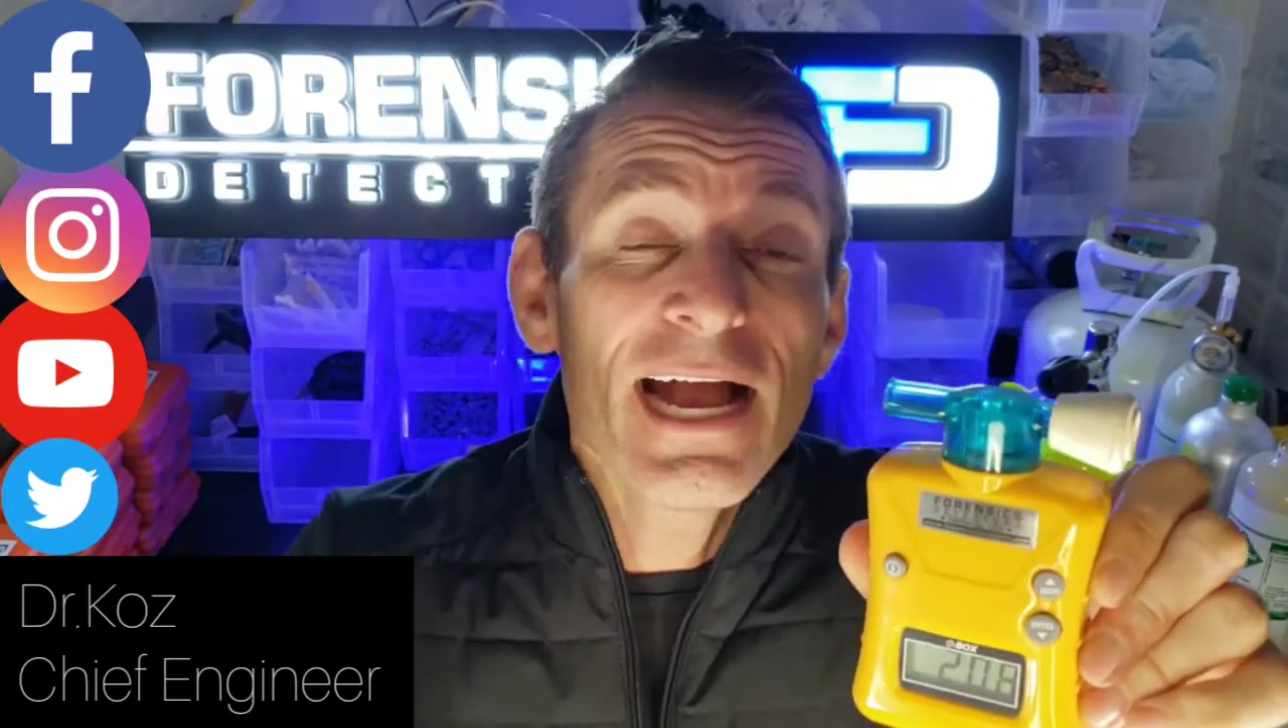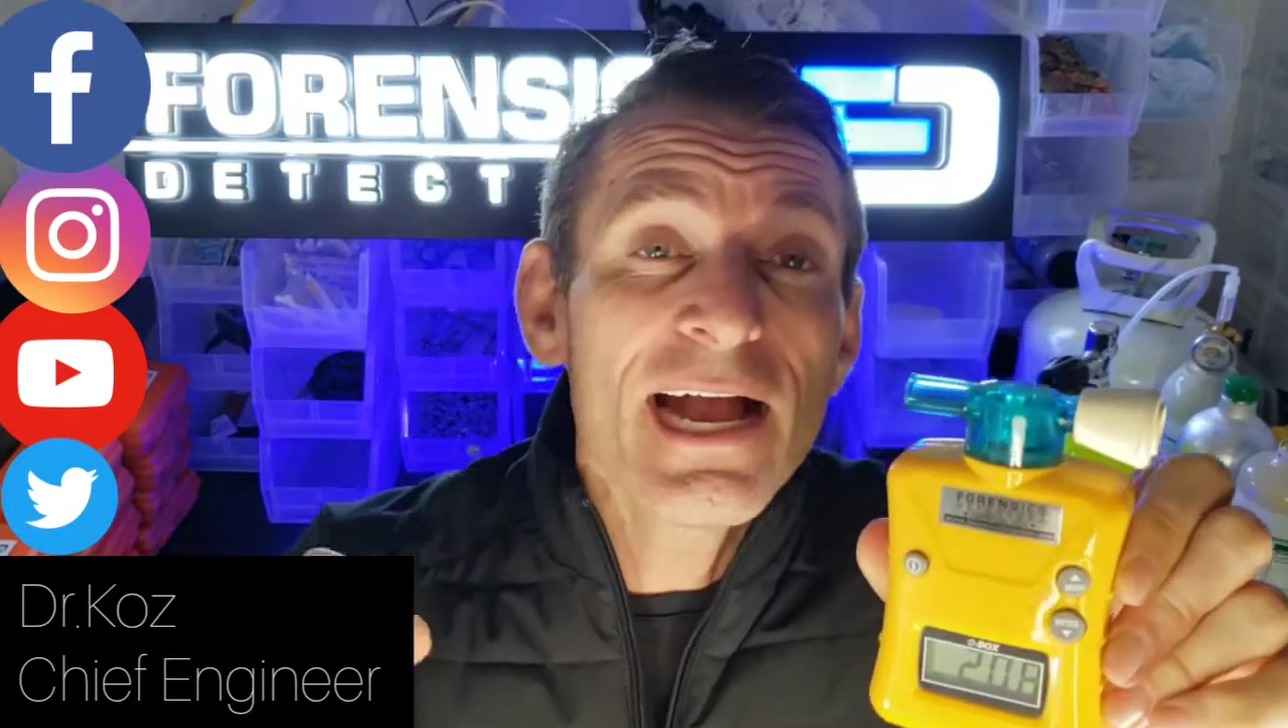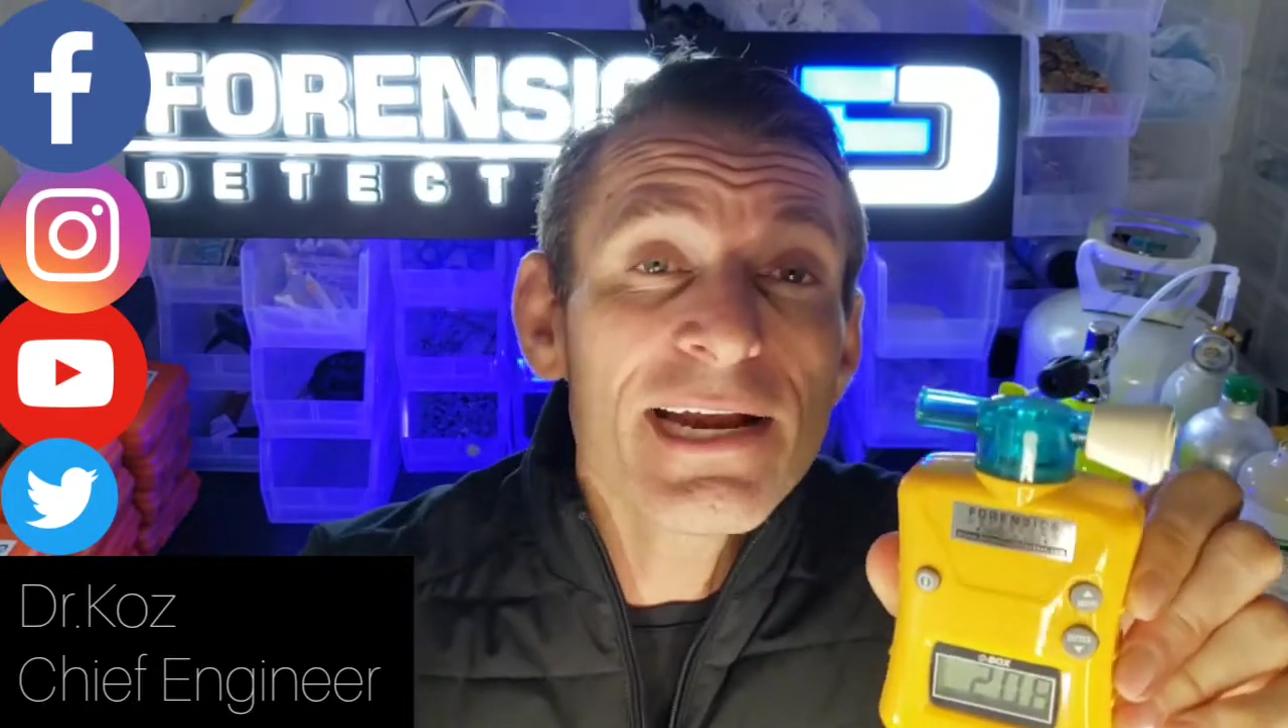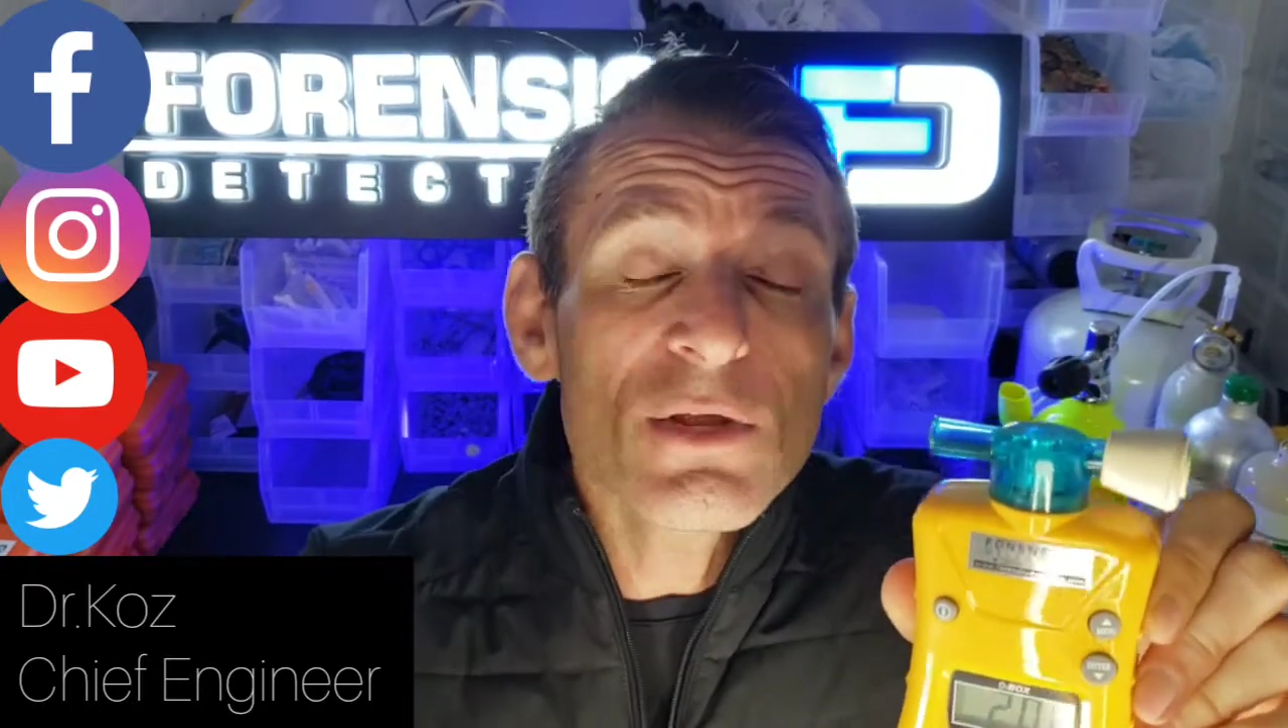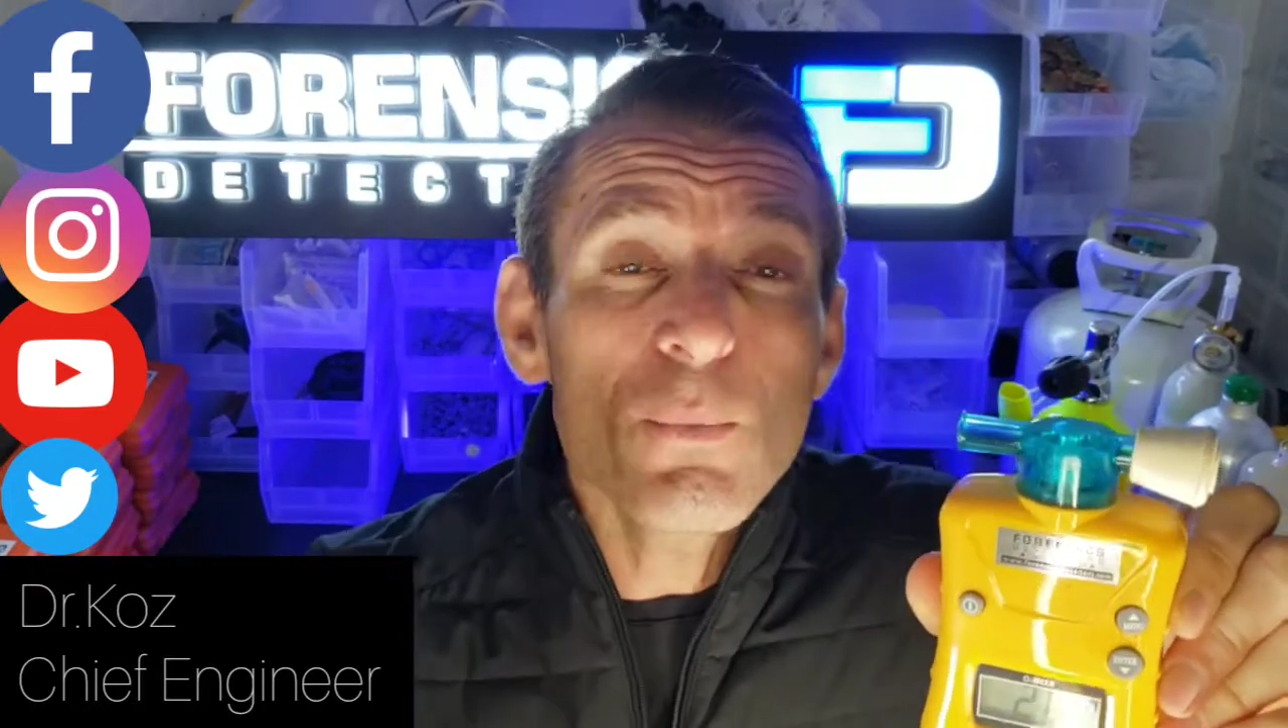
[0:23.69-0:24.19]

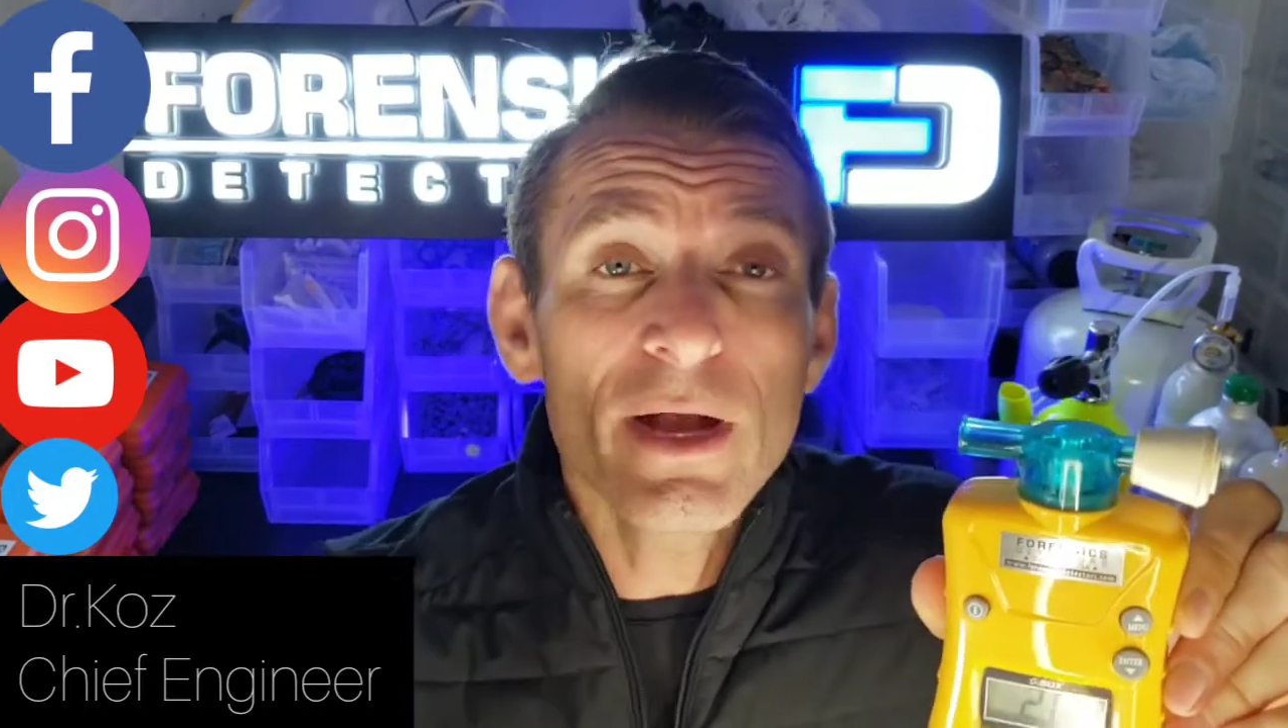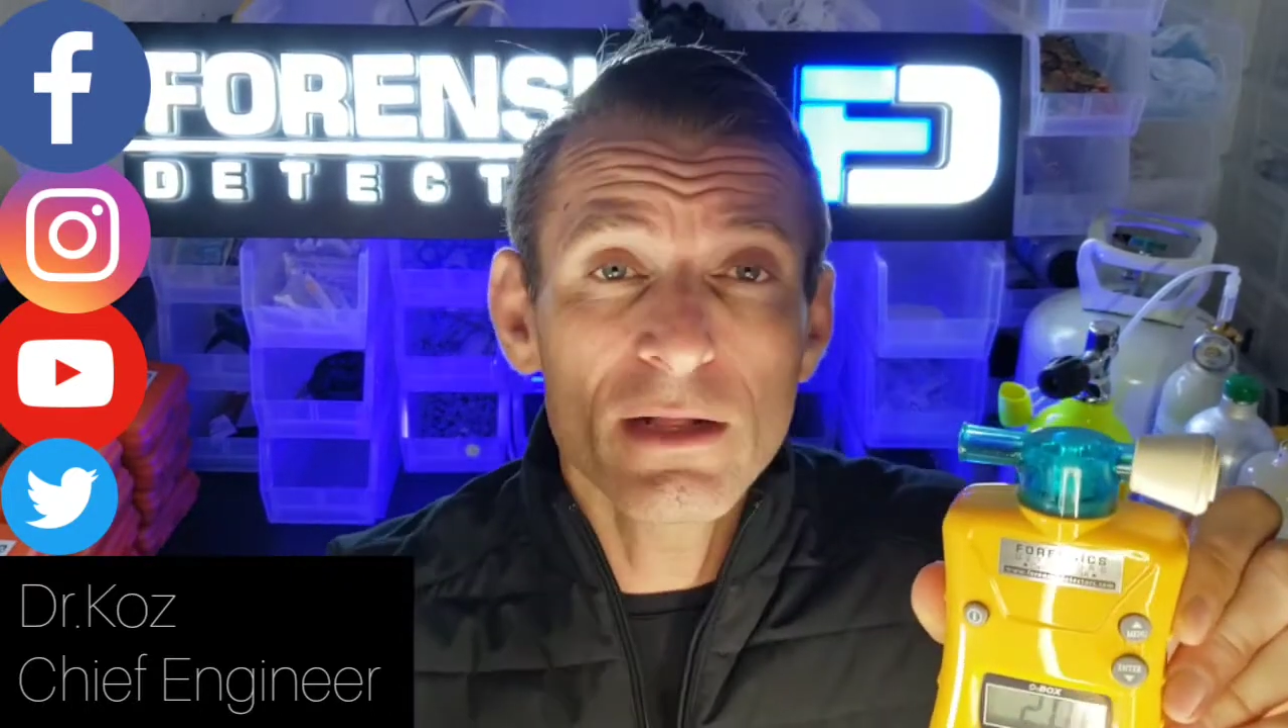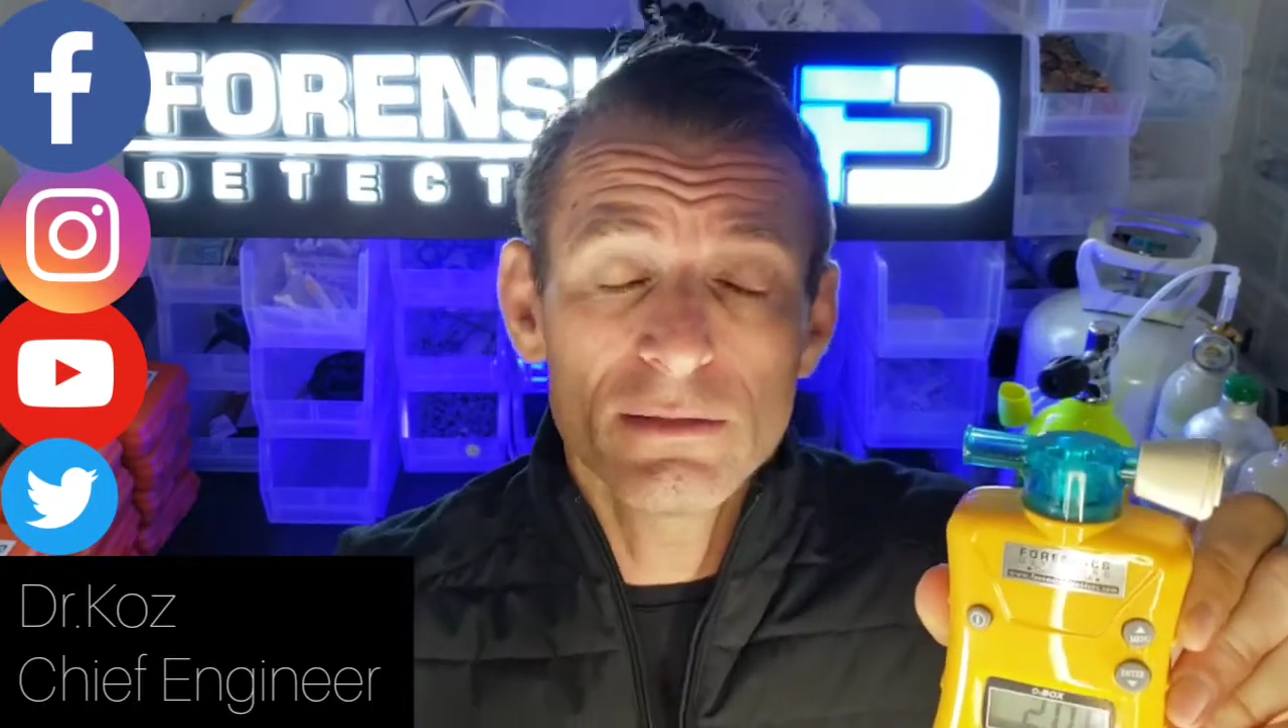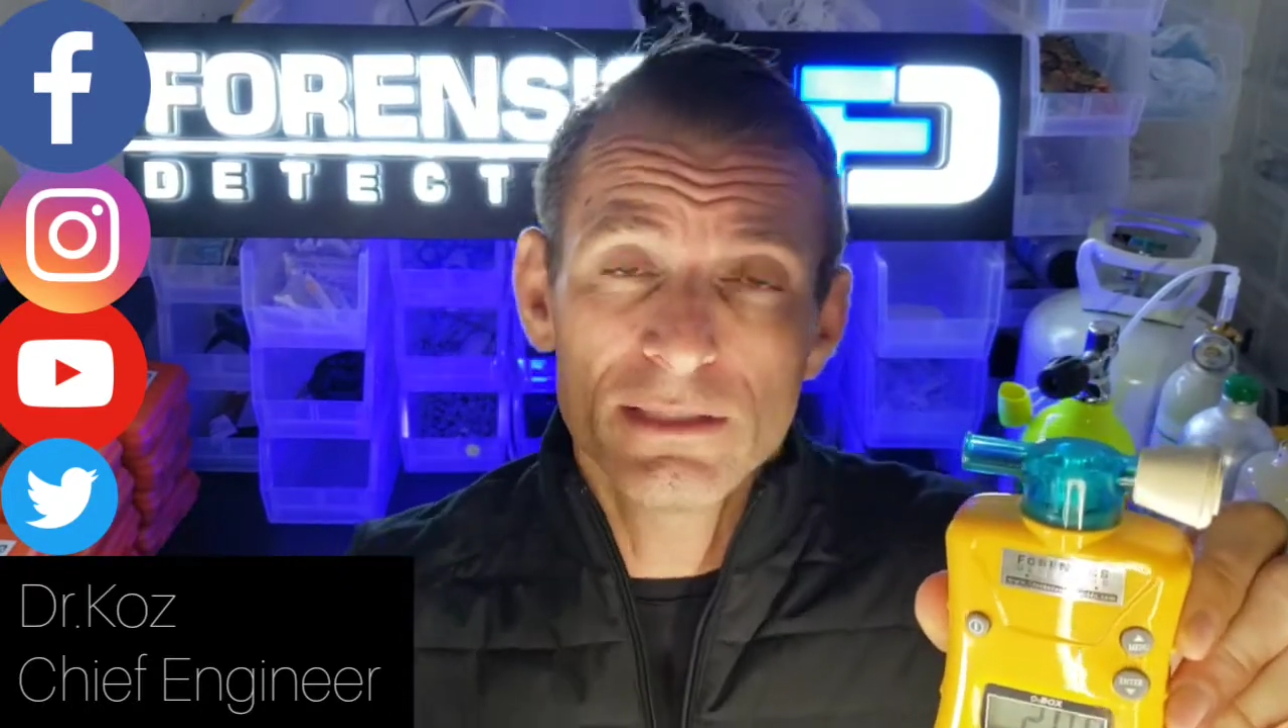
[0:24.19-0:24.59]
Honeywell